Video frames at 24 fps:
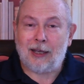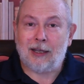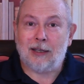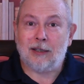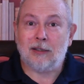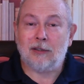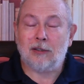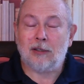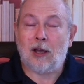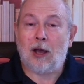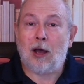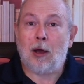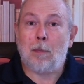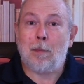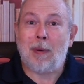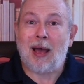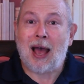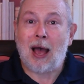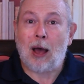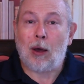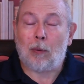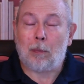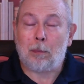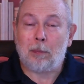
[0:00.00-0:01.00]
is
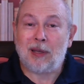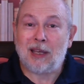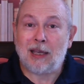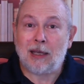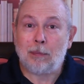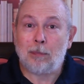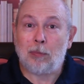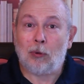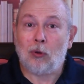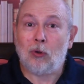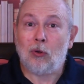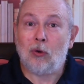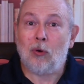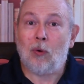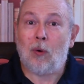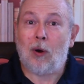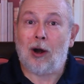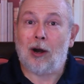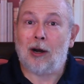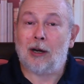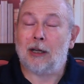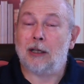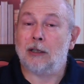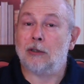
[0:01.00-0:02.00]
about people who
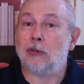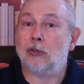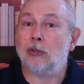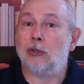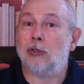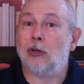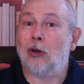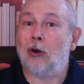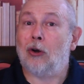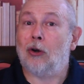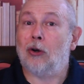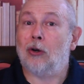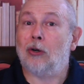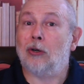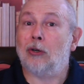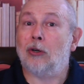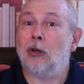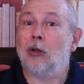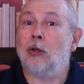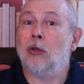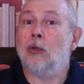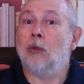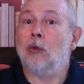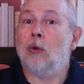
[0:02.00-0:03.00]
are
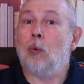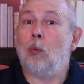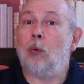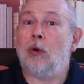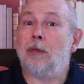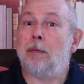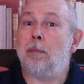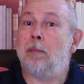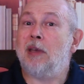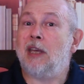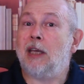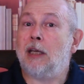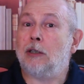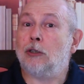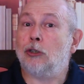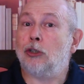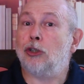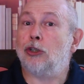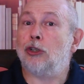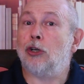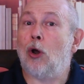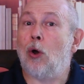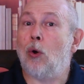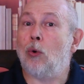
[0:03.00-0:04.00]
concerned with being
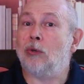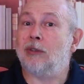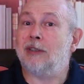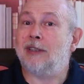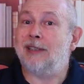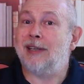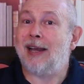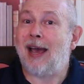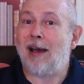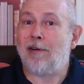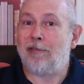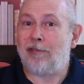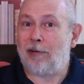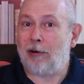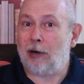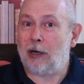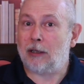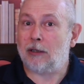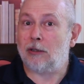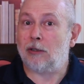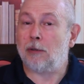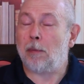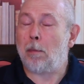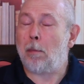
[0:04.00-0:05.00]
shown
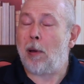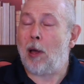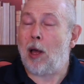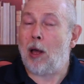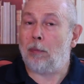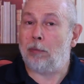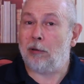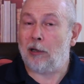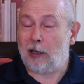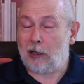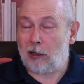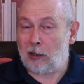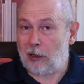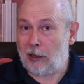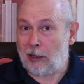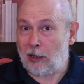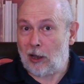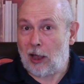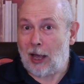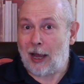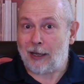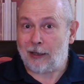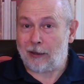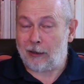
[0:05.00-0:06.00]
deference publicly
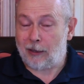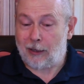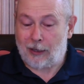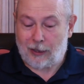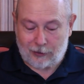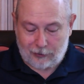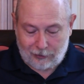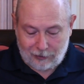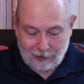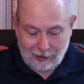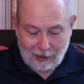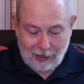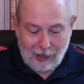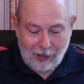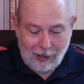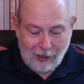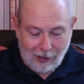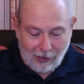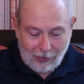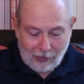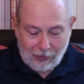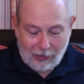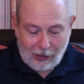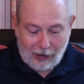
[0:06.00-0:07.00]
like this.
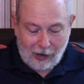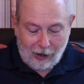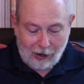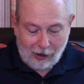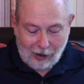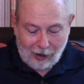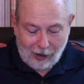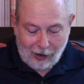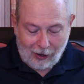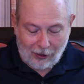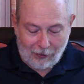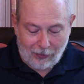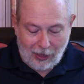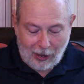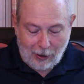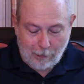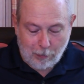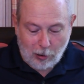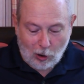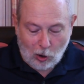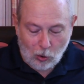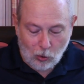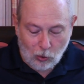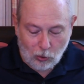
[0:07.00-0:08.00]
Uh, they
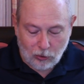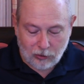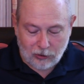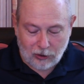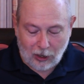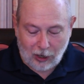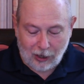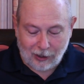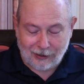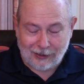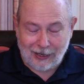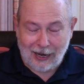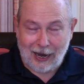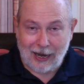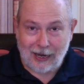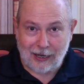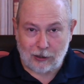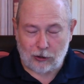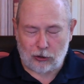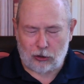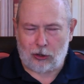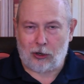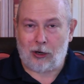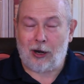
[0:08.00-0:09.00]
pose a
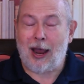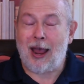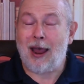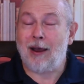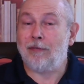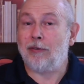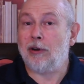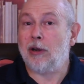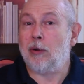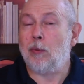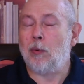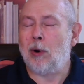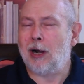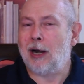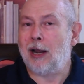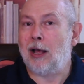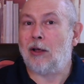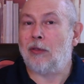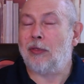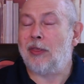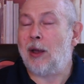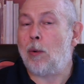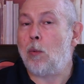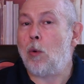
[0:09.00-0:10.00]
danger. Everyone
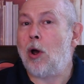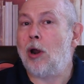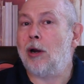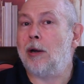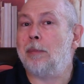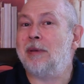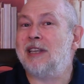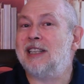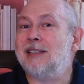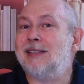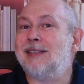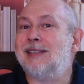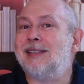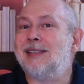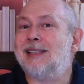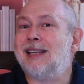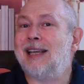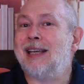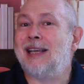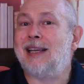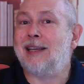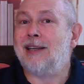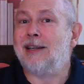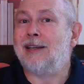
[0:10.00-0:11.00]
out, they want to be
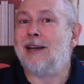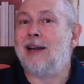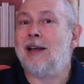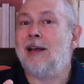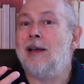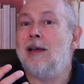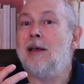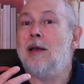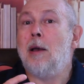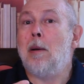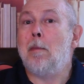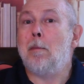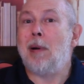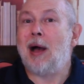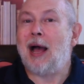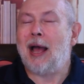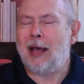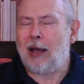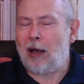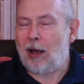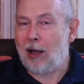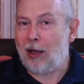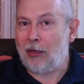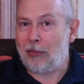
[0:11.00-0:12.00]
seen
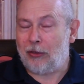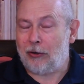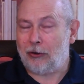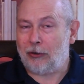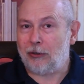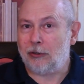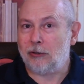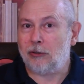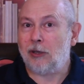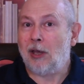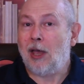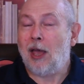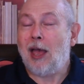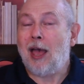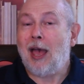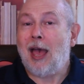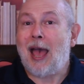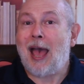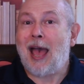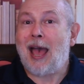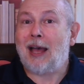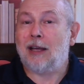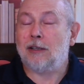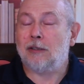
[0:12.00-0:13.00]
by others
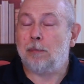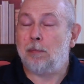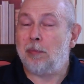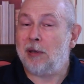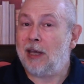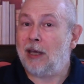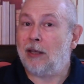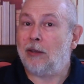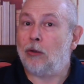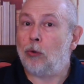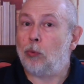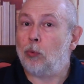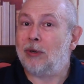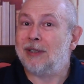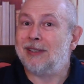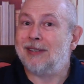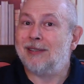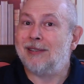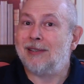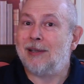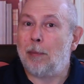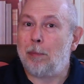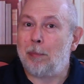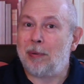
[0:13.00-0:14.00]
as being the
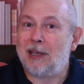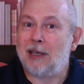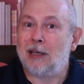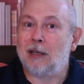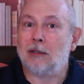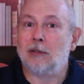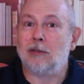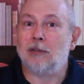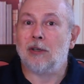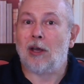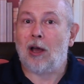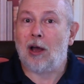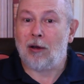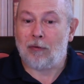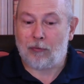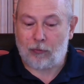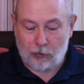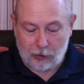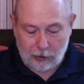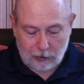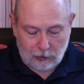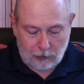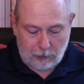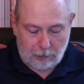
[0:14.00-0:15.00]
recipients of
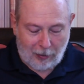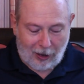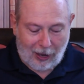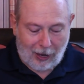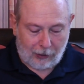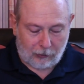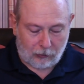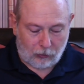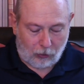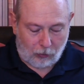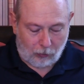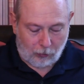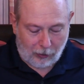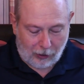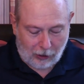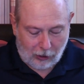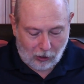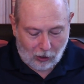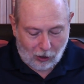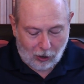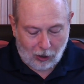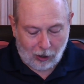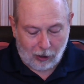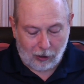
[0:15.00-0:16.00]
respect or
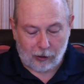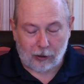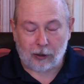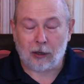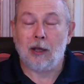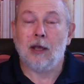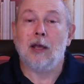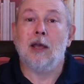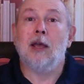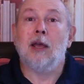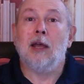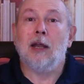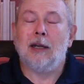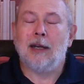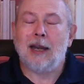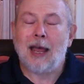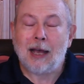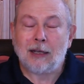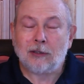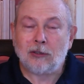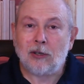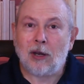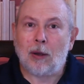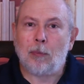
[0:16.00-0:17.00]
regard.
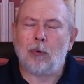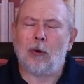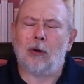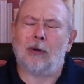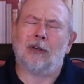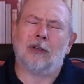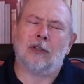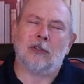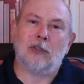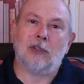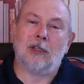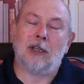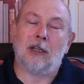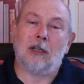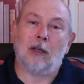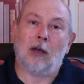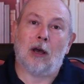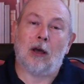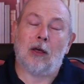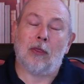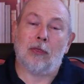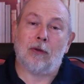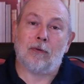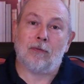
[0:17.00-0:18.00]
Next up, we're going to see
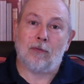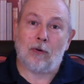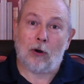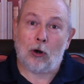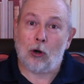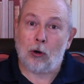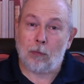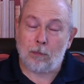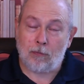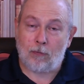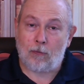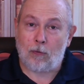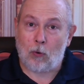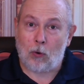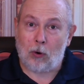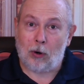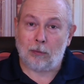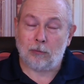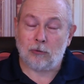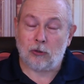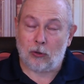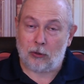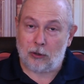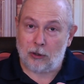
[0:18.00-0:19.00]
the verb
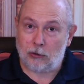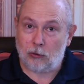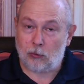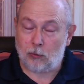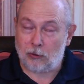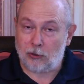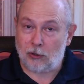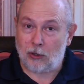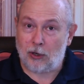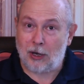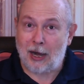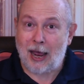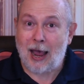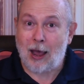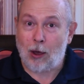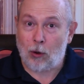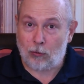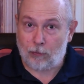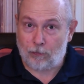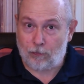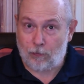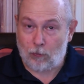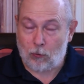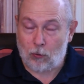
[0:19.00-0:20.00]
form. So this was the
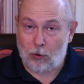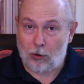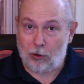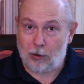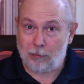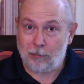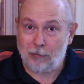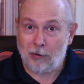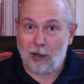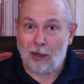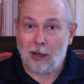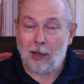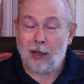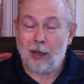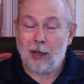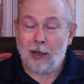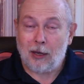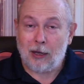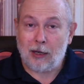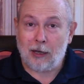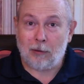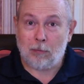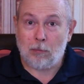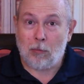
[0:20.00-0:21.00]
noun form
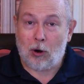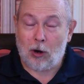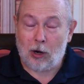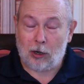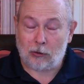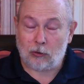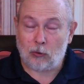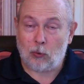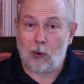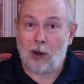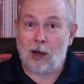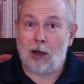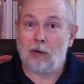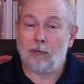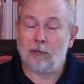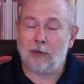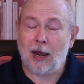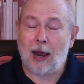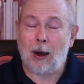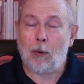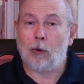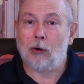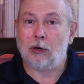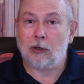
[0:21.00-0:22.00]
in Mark 12.
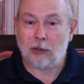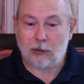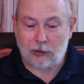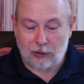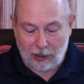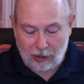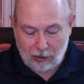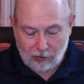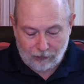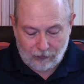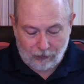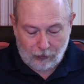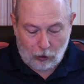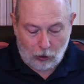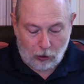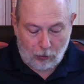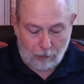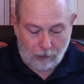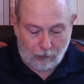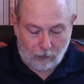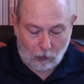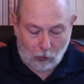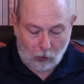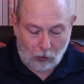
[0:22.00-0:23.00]
Now we're going to see the
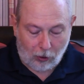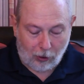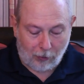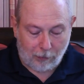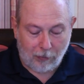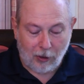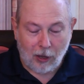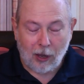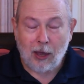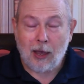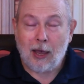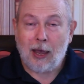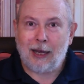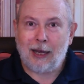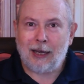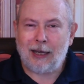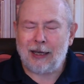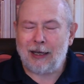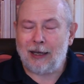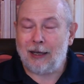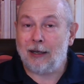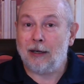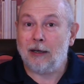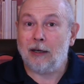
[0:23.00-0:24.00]
verb form
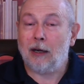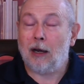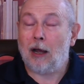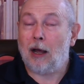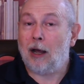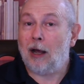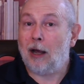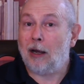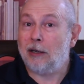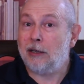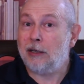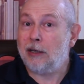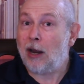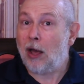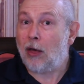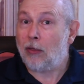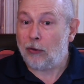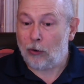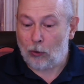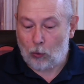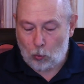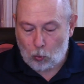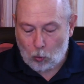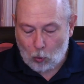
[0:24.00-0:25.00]
in
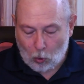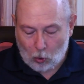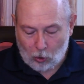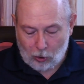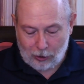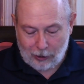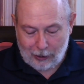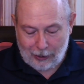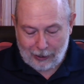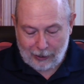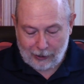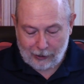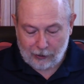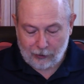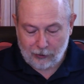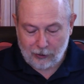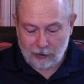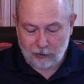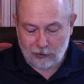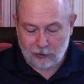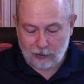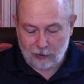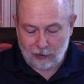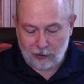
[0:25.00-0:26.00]
another warning, and
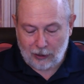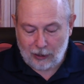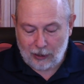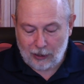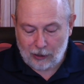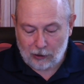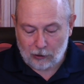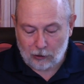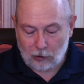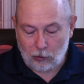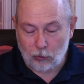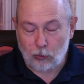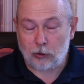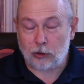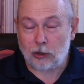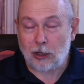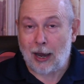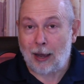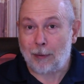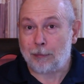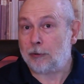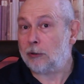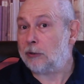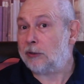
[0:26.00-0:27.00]
this is in Luke
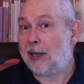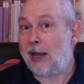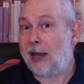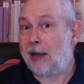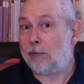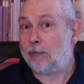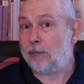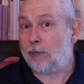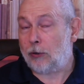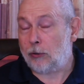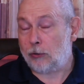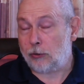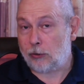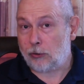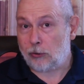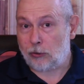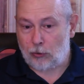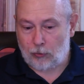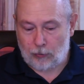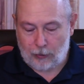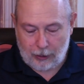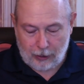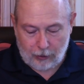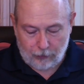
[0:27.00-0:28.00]
chapter 10, verses
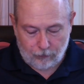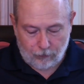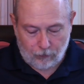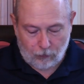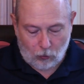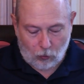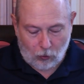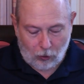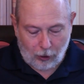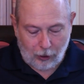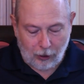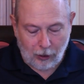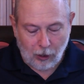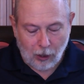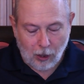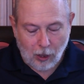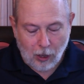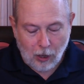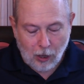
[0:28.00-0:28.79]
3 and 4.